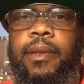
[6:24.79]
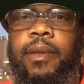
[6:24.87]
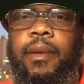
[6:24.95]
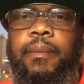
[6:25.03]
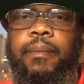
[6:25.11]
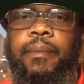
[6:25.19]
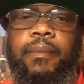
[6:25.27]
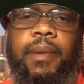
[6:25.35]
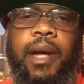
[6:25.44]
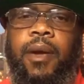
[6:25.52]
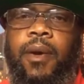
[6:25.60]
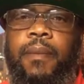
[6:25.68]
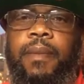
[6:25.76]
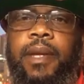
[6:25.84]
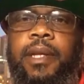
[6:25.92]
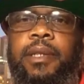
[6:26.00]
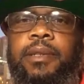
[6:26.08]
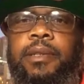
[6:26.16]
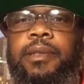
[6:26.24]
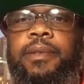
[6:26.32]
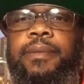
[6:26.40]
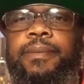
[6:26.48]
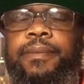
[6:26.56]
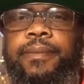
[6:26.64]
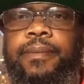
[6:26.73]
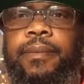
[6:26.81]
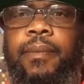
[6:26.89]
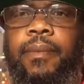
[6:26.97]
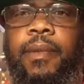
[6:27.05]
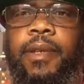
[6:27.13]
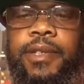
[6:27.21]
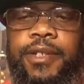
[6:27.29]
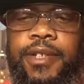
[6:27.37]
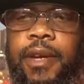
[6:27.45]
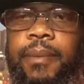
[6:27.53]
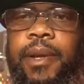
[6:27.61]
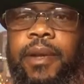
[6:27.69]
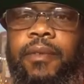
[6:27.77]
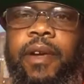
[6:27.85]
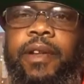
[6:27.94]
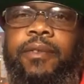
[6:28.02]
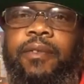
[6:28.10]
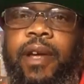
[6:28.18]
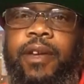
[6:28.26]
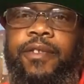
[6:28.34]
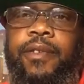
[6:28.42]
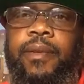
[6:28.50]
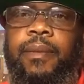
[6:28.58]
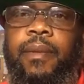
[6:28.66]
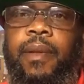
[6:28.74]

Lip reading: then by all means, steer me in the right direction.